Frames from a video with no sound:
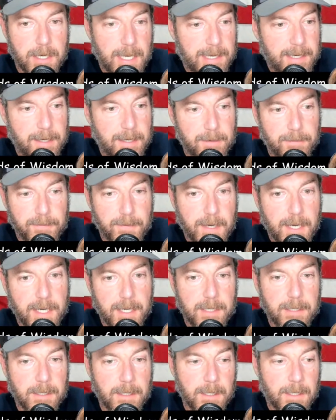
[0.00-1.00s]

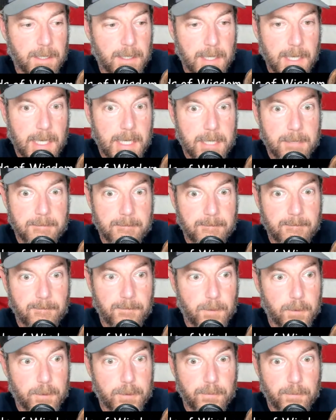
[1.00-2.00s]
Identify, hey,
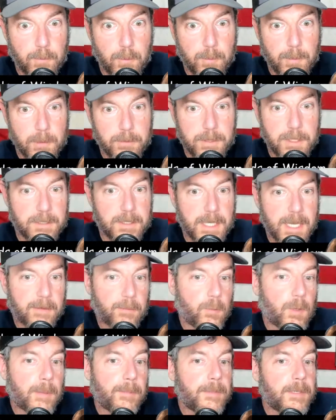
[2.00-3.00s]
first and foremost, does he have a
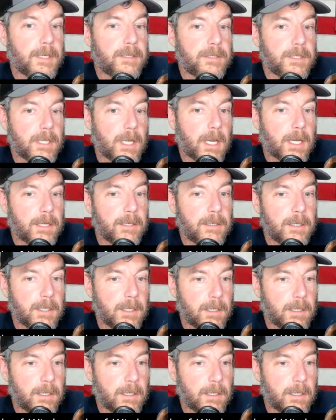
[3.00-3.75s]
weapon? Does he not?